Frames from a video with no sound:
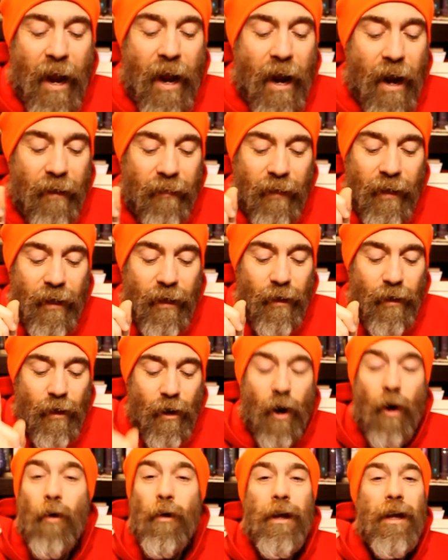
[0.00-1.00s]
and that
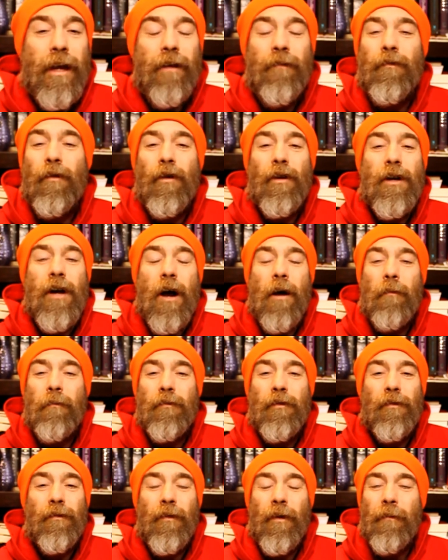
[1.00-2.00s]
no evil
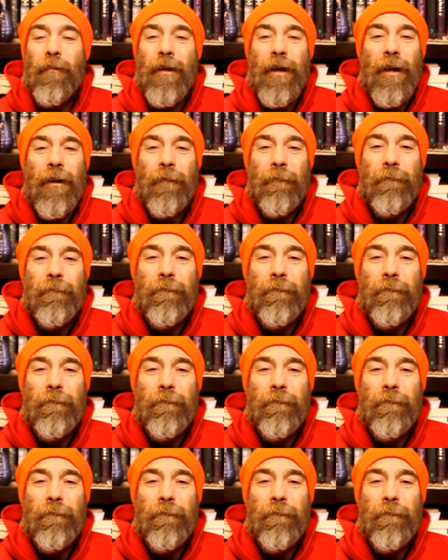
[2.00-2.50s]
comes from Him.